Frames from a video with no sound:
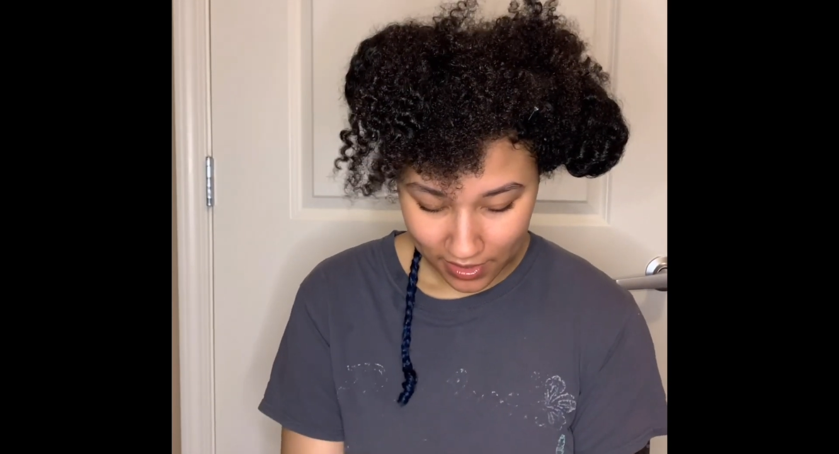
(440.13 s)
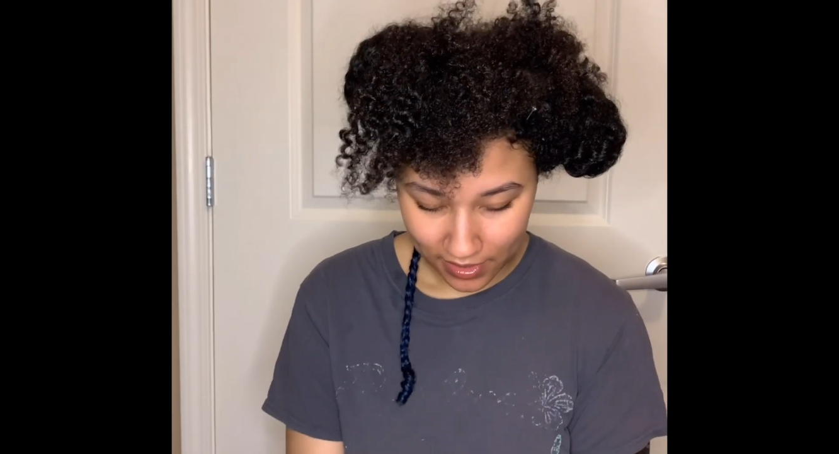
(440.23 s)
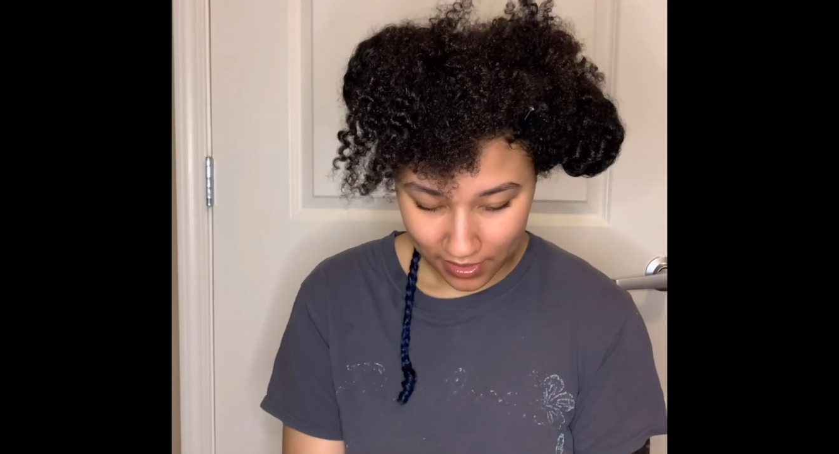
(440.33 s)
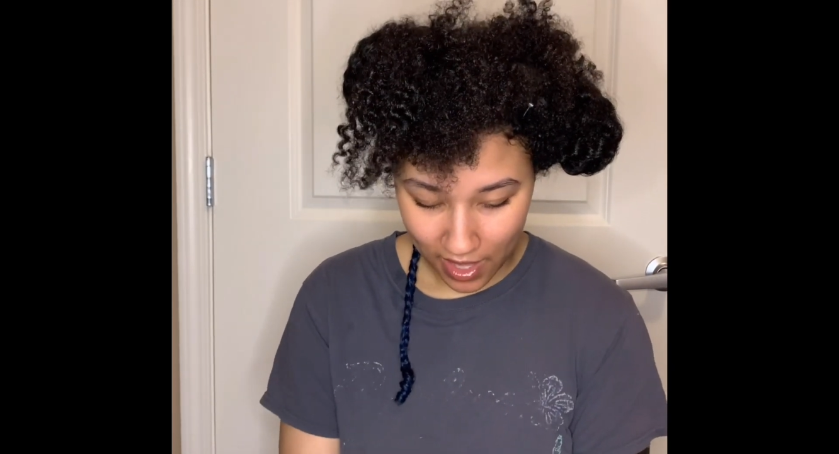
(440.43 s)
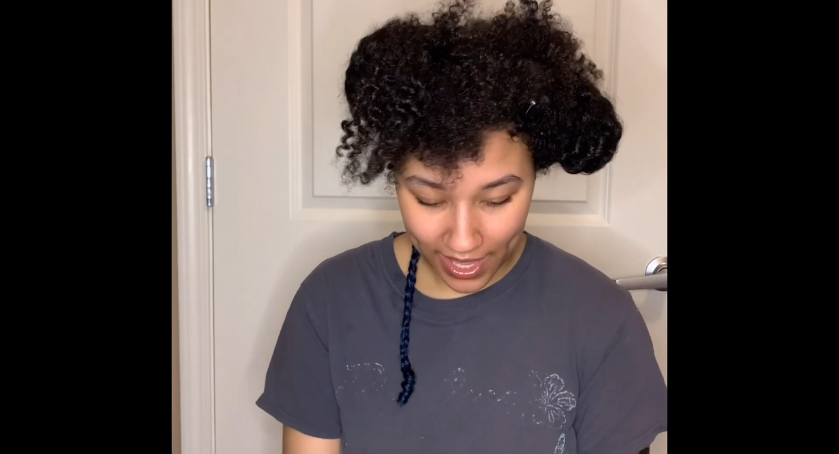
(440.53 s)

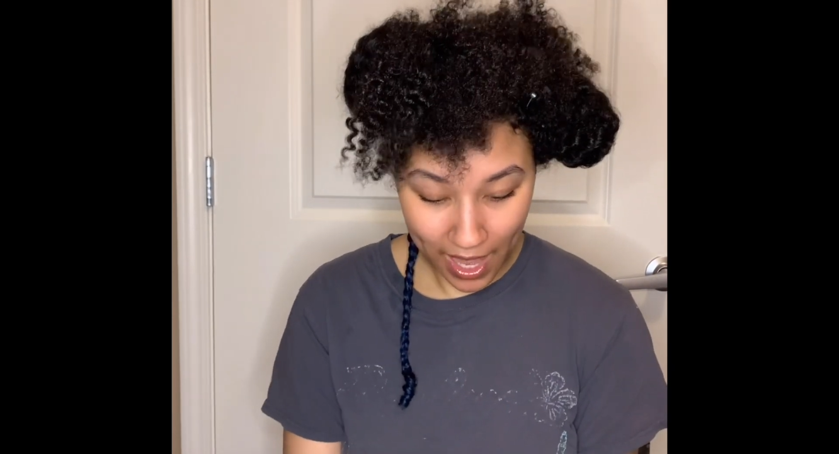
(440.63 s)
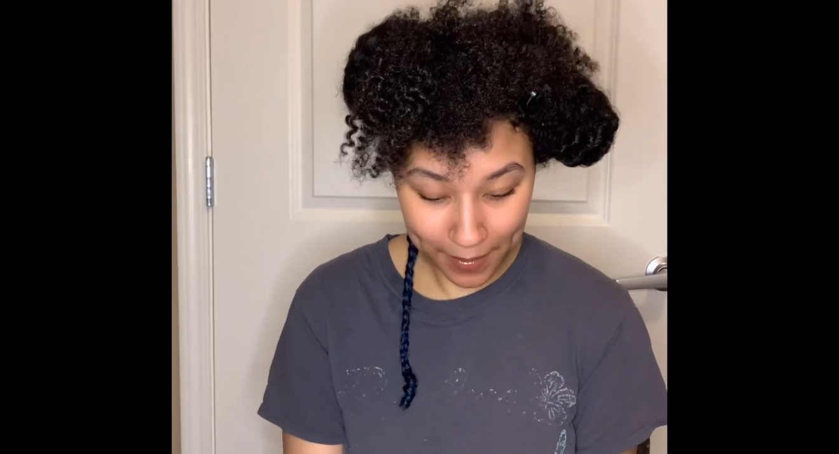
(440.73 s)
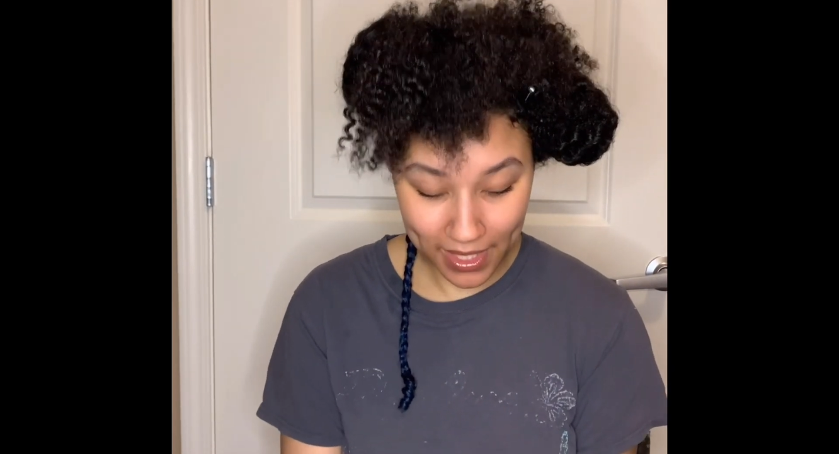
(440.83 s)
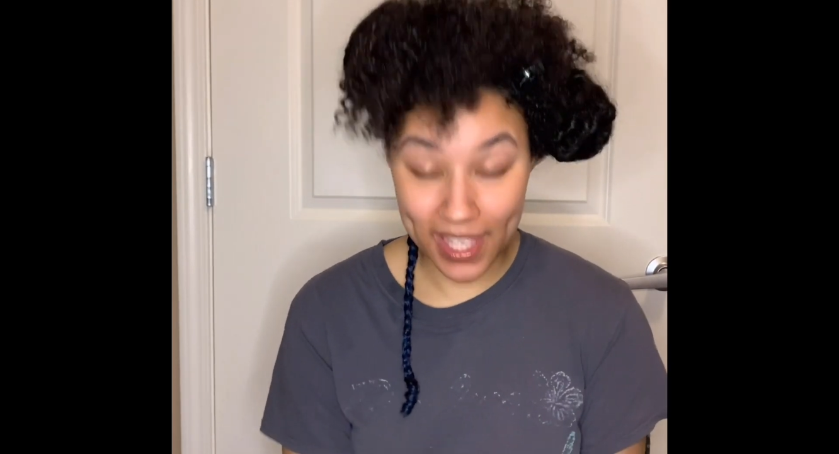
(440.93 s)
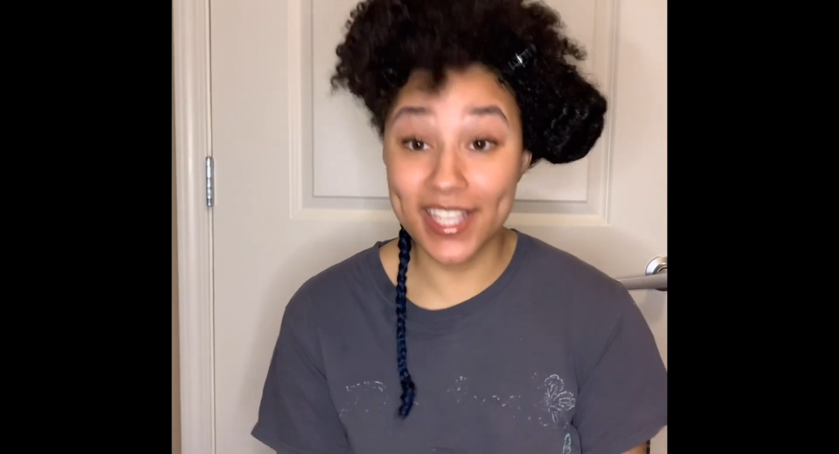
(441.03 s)
Like, I mean,
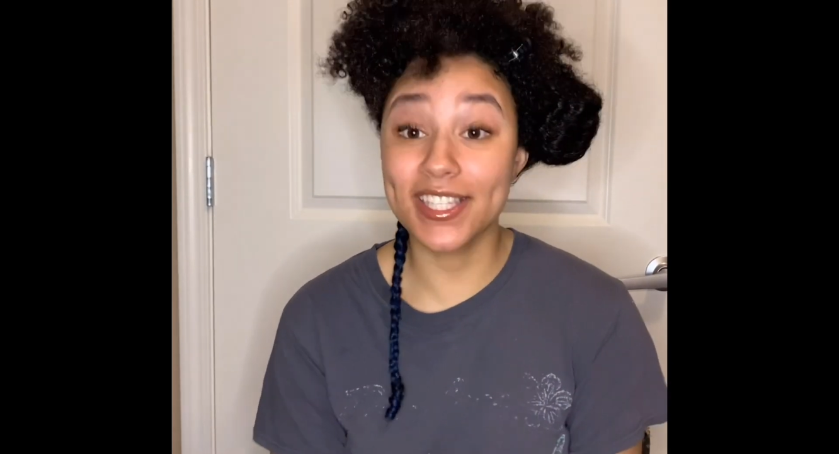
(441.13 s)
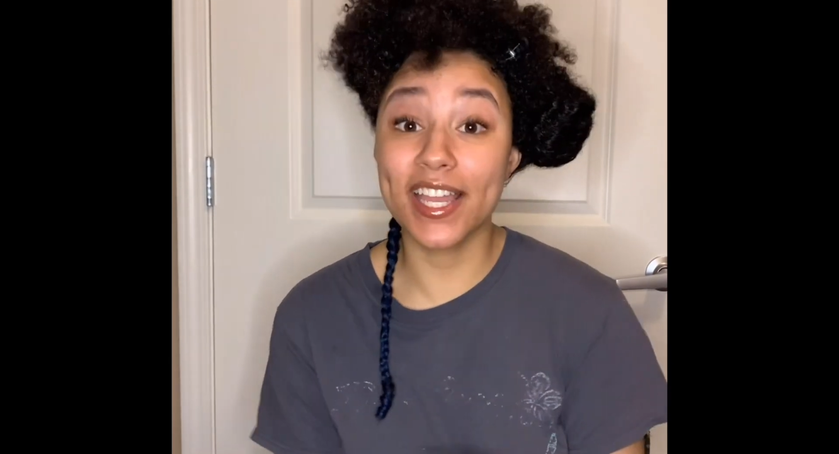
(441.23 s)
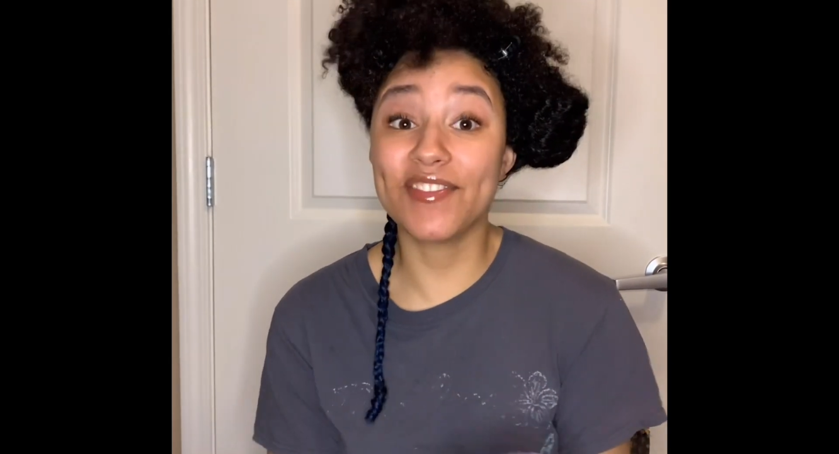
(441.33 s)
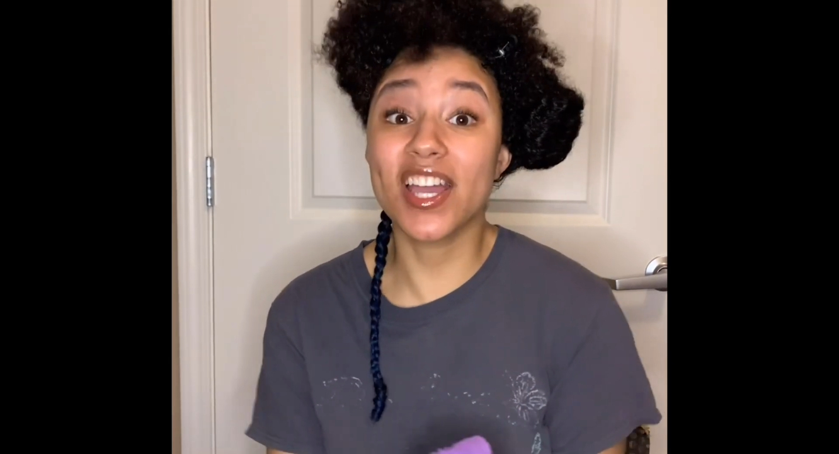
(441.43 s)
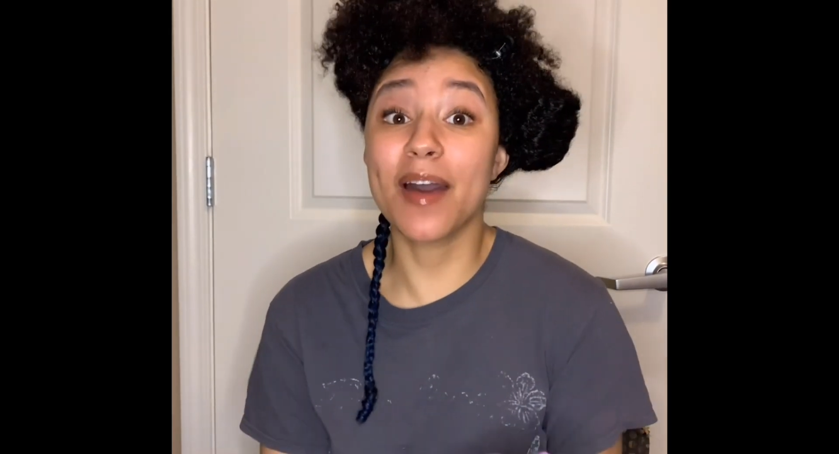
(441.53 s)
like, it's not
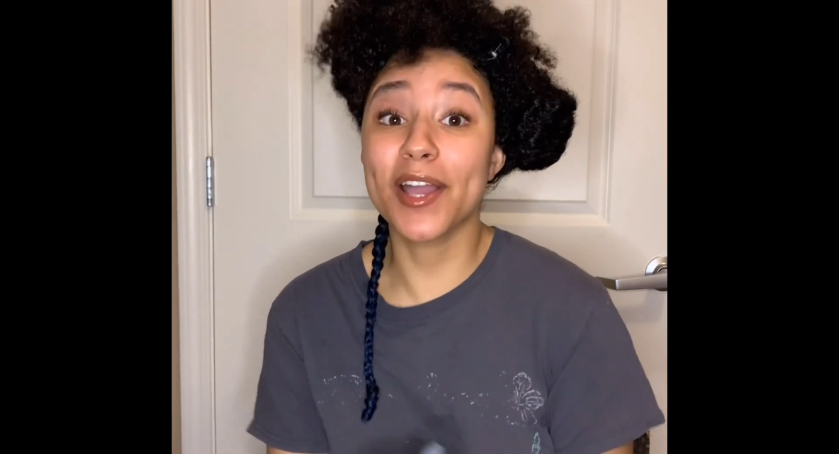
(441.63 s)
even coming